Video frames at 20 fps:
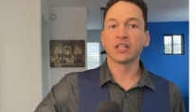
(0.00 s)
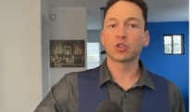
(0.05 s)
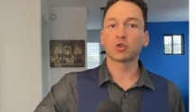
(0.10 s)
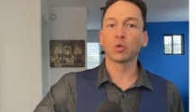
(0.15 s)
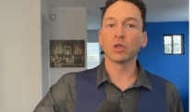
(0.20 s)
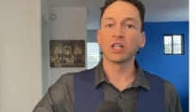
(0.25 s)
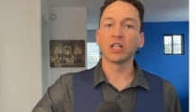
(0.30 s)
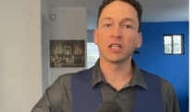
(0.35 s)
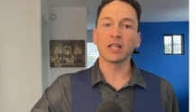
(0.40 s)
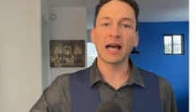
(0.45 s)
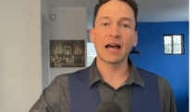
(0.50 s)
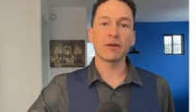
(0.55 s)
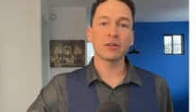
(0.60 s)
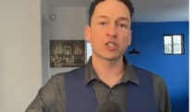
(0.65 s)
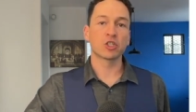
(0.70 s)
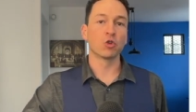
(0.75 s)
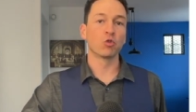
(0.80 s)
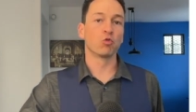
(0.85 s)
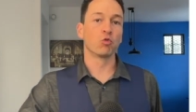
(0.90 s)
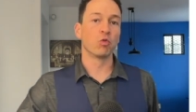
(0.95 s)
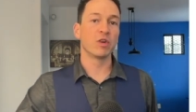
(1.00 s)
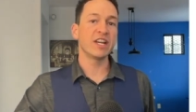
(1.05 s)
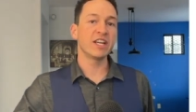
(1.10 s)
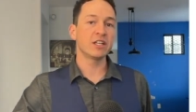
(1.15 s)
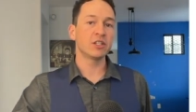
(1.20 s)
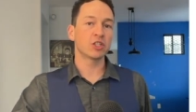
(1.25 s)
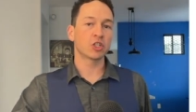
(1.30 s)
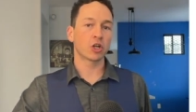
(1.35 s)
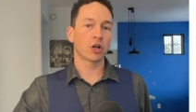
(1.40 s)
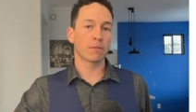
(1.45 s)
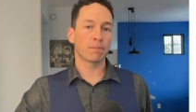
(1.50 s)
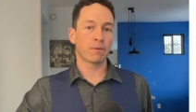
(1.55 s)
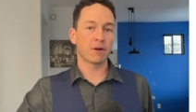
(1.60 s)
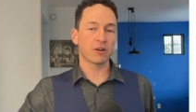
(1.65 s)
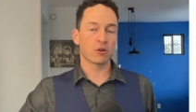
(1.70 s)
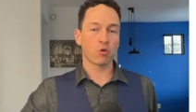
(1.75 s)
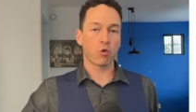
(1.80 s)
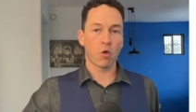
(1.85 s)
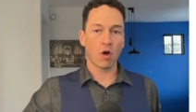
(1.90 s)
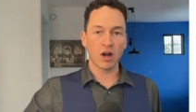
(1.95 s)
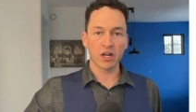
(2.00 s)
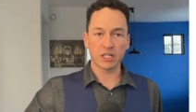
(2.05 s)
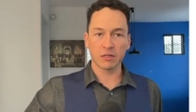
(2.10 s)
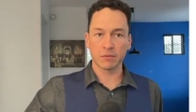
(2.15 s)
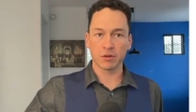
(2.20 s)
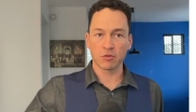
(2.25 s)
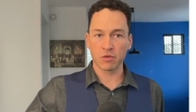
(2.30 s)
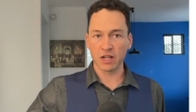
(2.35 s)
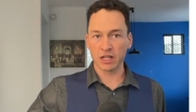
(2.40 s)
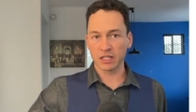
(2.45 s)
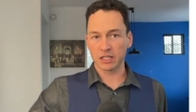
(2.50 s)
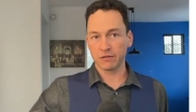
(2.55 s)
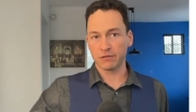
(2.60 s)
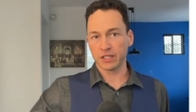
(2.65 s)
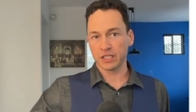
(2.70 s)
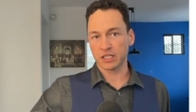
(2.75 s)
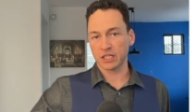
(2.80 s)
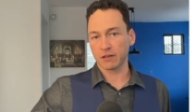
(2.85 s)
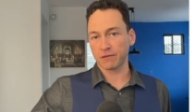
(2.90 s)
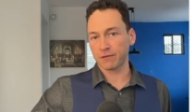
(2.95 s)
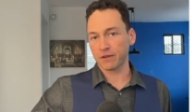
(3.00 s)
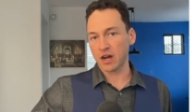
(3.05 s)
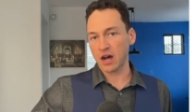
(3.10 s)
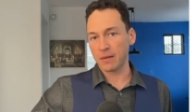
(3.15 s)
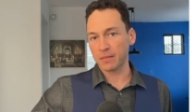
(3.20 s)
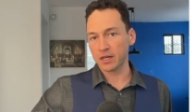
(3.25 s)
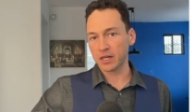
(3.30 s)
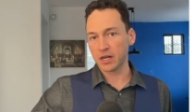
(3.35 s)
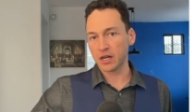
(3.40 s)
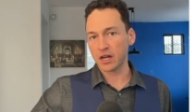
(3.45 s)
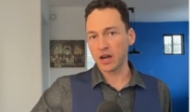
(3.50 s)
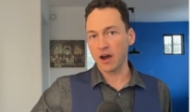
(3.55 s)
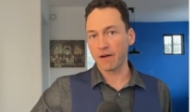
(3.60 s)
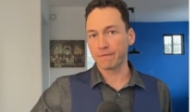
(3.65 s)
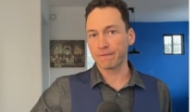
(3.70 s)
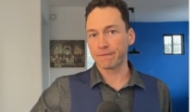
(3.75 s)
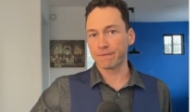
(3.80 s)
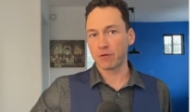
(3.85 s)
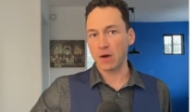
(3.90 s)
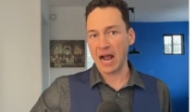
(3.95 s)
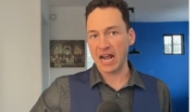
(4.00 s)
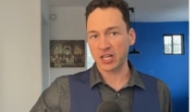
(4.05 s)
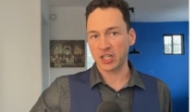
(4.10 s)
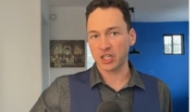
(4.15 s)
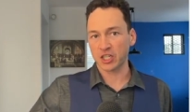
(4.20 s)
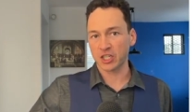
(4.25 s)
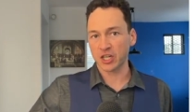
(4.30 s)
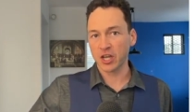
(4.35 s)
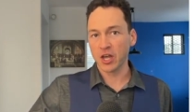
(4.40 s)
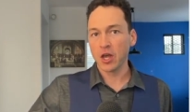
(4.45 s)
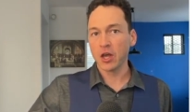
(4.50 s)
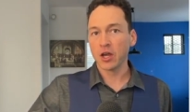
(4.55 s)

This will allow us to reinterpret quantum and relativistic phenomenon afresh,